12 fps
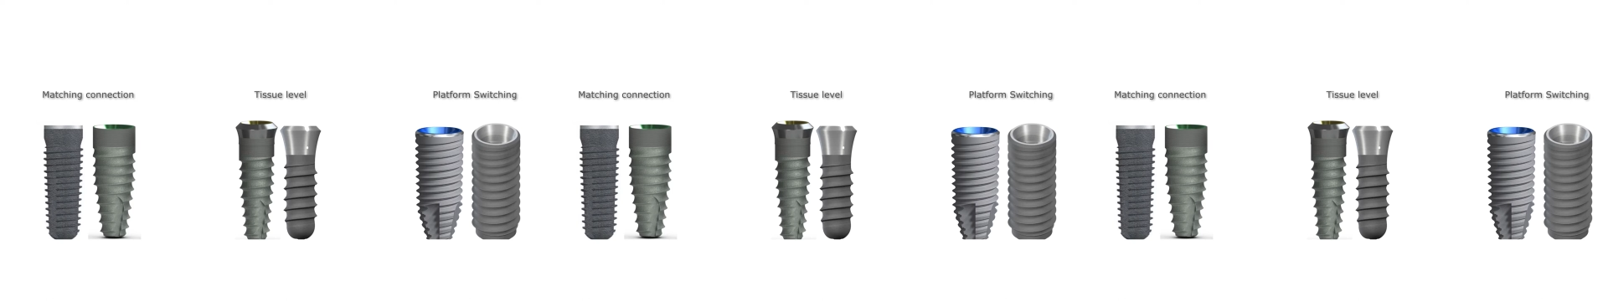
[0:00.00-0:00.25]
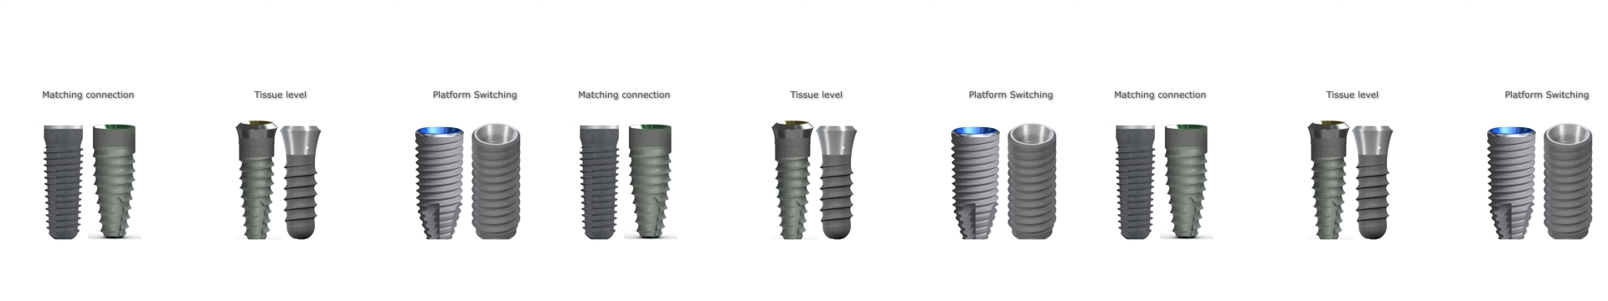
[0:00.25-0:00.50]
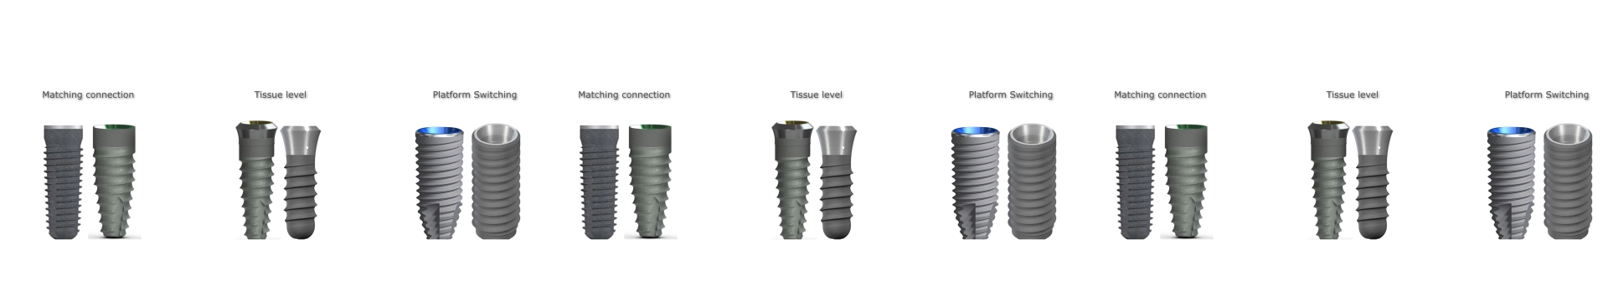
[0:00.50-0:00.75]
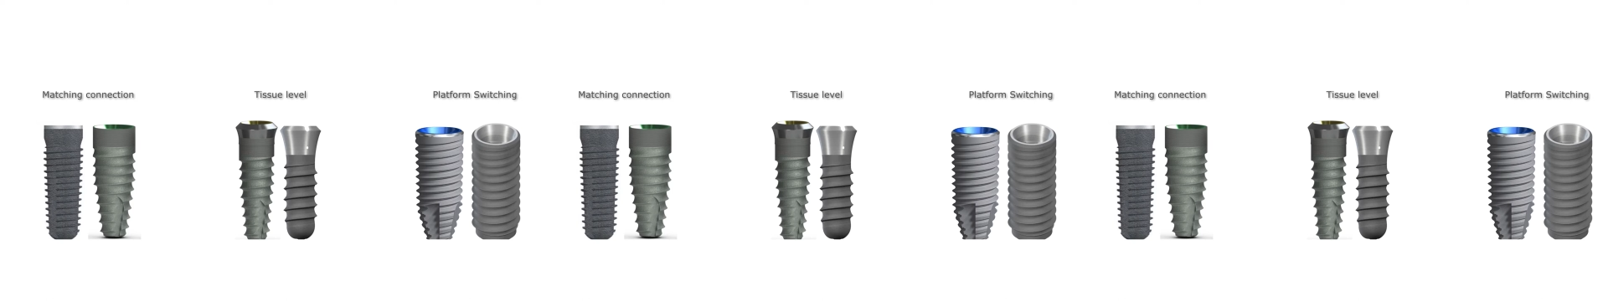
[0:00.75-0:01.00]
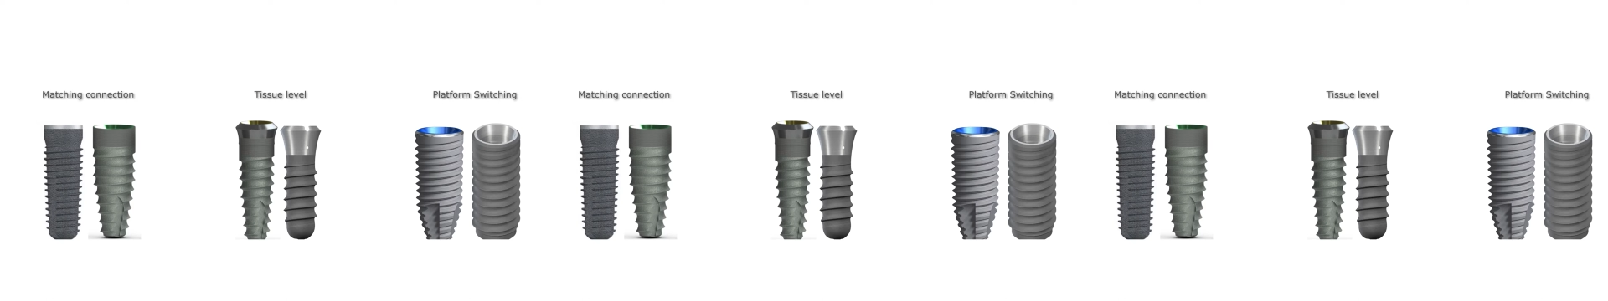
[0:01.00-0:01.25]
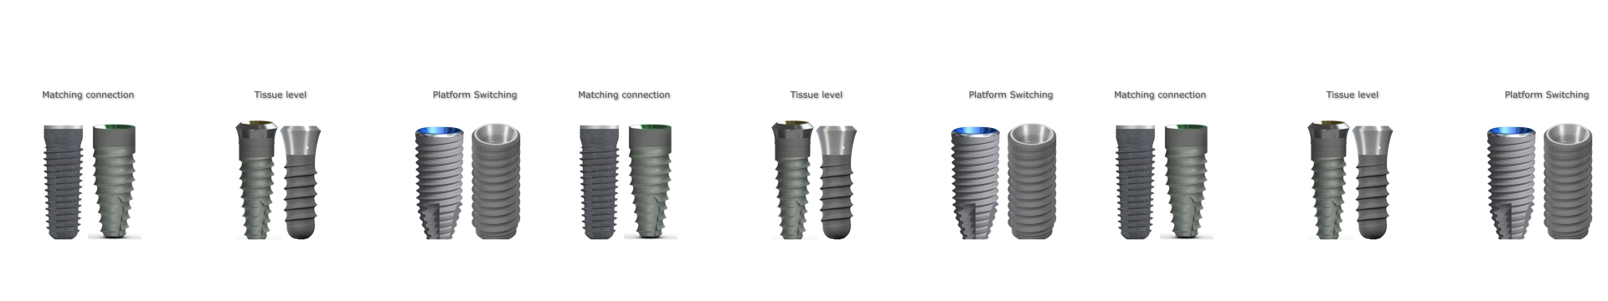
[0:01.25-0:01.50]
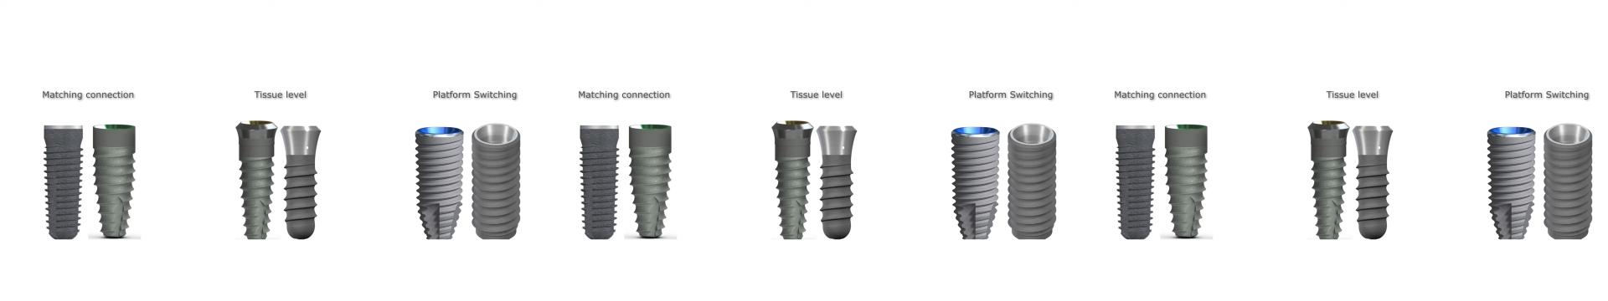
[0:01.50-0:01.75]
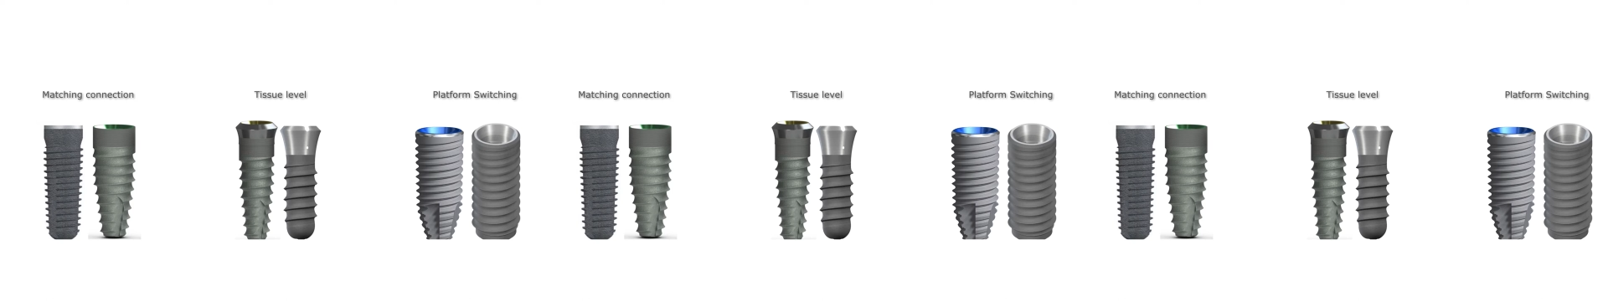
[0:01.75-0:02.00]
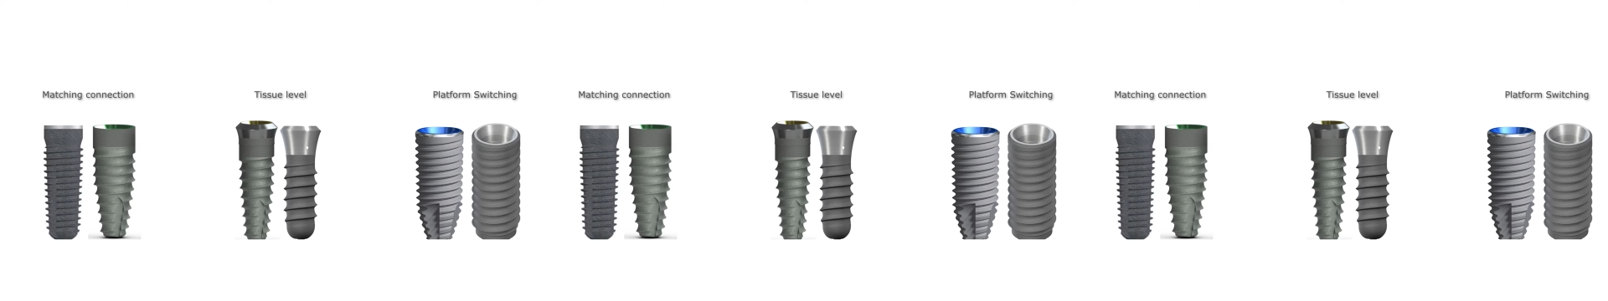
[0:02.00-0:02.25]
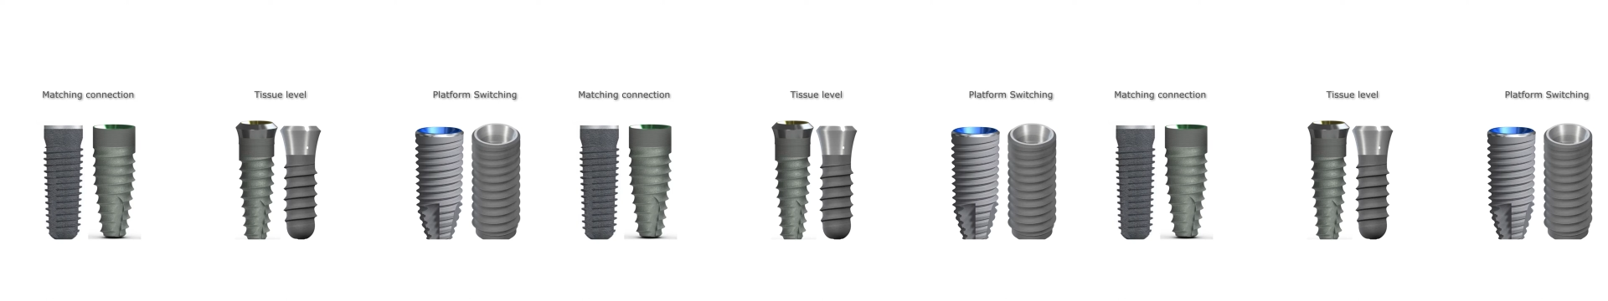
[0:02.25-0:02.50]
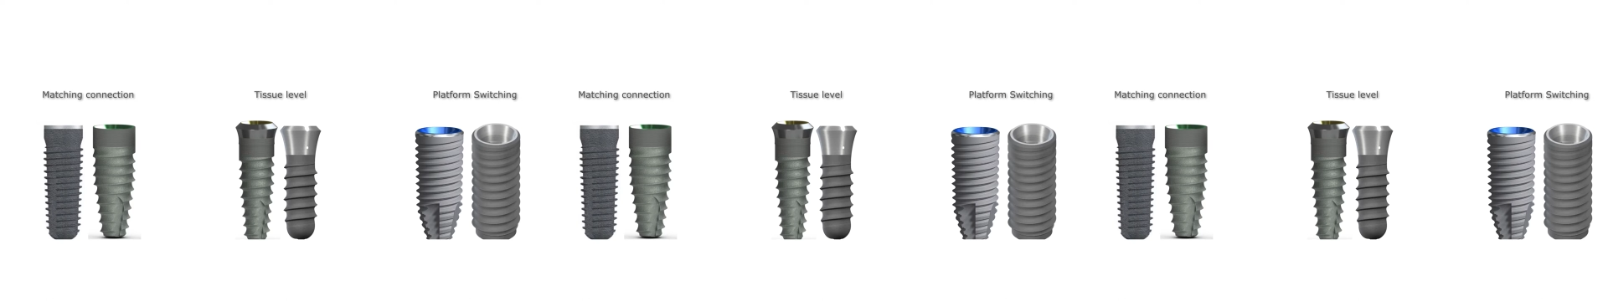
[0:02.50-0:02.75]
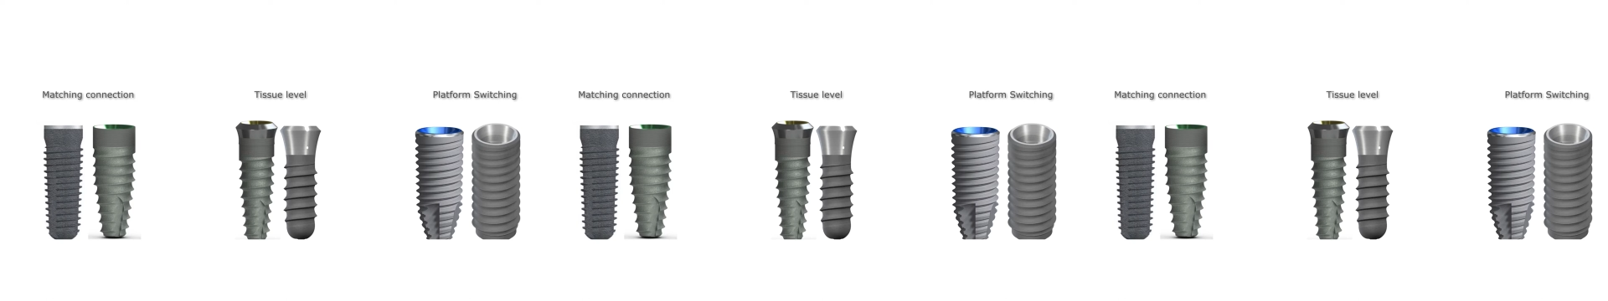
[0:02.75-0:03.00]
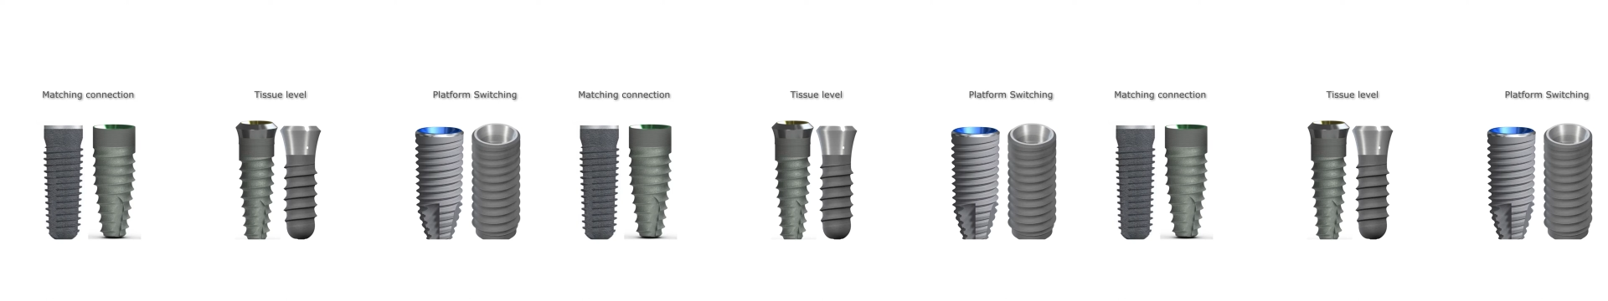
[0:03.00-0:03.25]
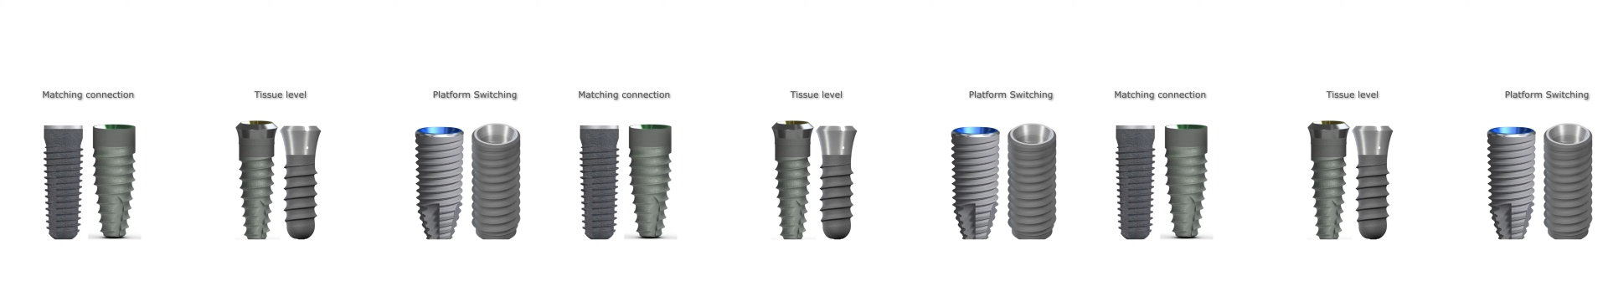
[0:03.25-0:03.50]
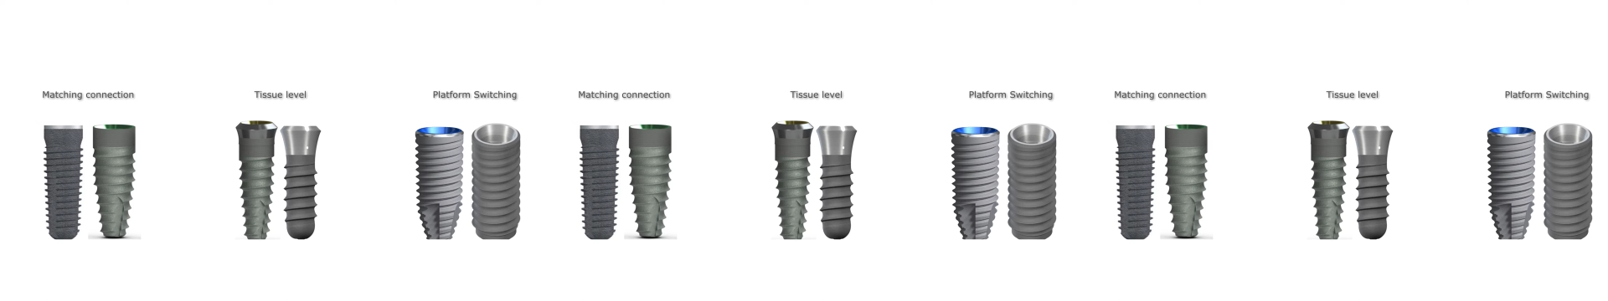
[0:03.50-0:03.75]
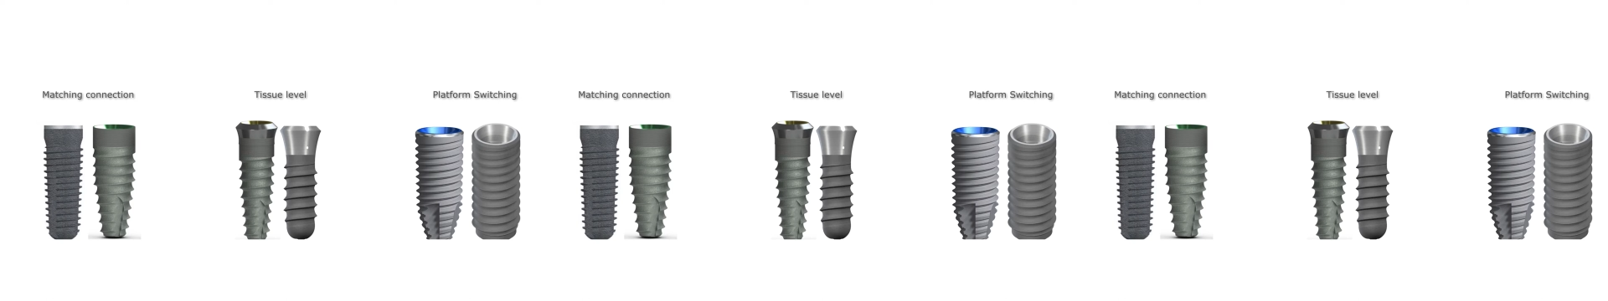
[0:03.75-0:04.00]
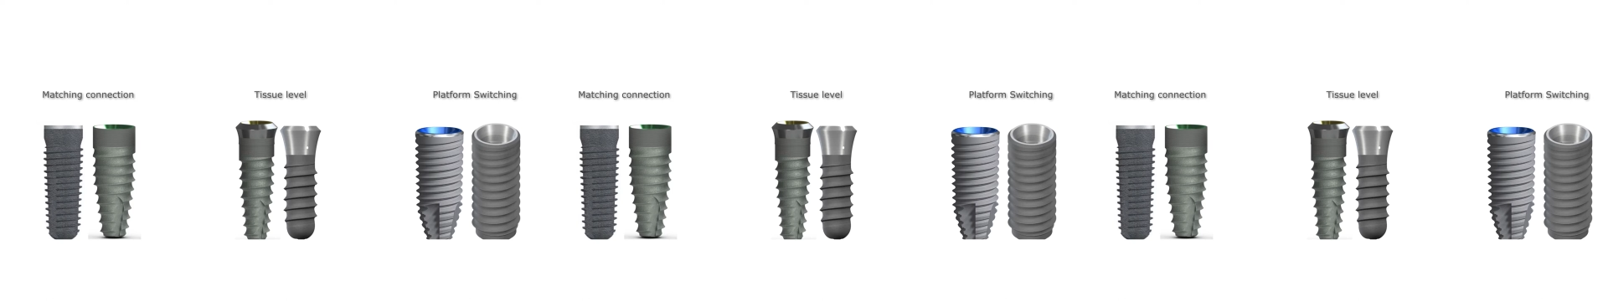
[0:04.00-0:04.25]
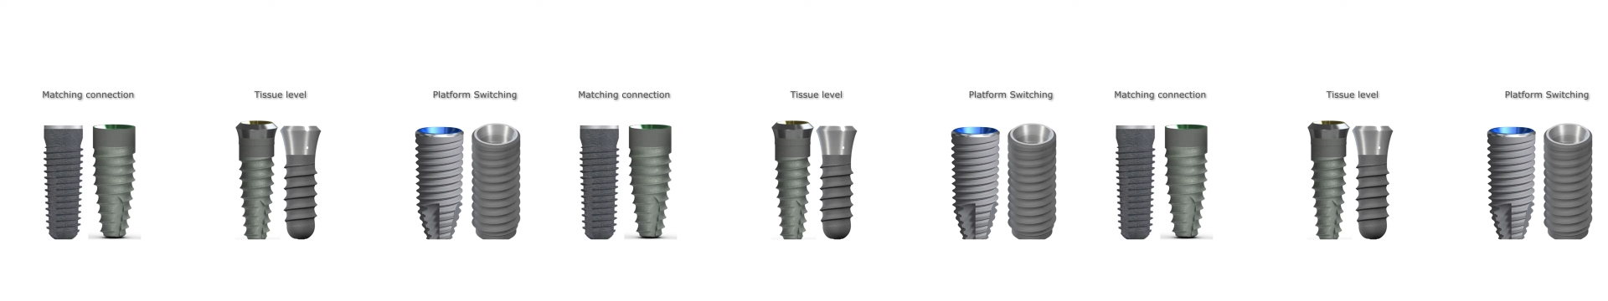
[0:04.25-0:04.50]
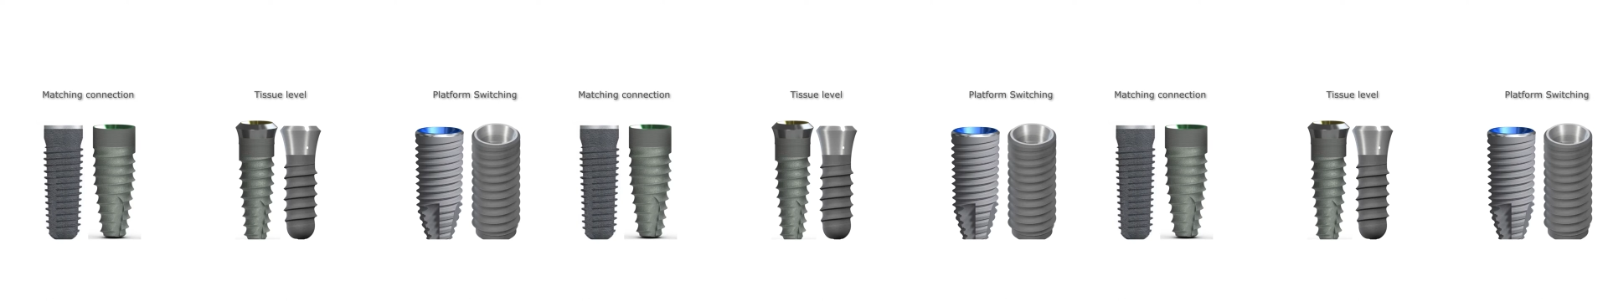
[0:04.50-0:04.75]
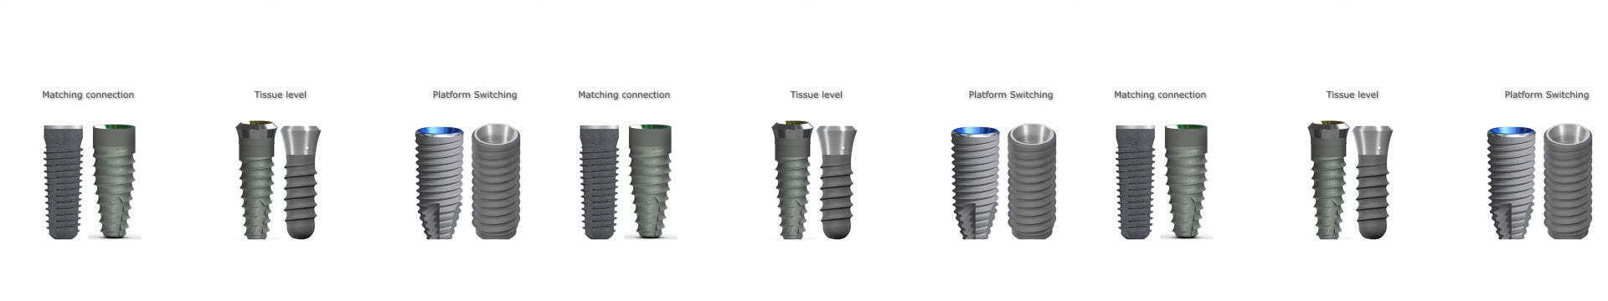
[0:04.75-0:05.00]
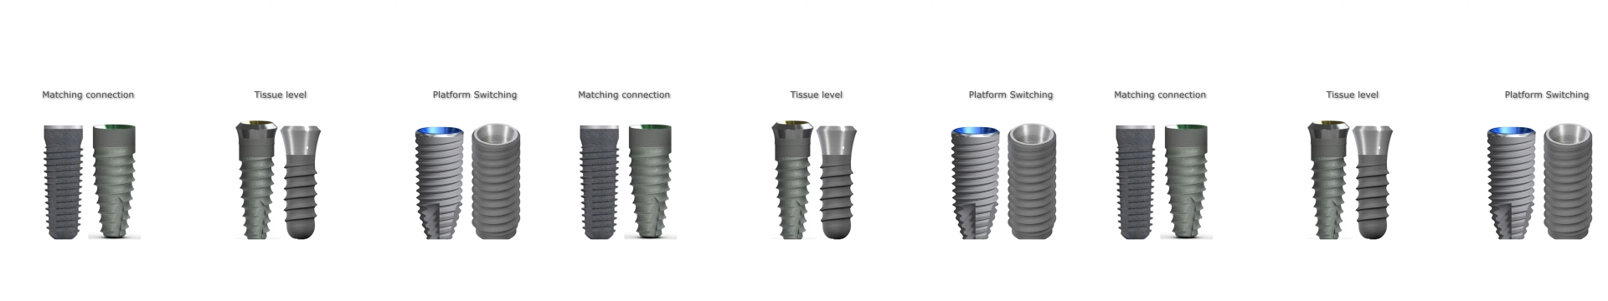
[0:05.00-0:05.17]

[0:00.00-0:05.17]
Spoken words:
(no speaker visible)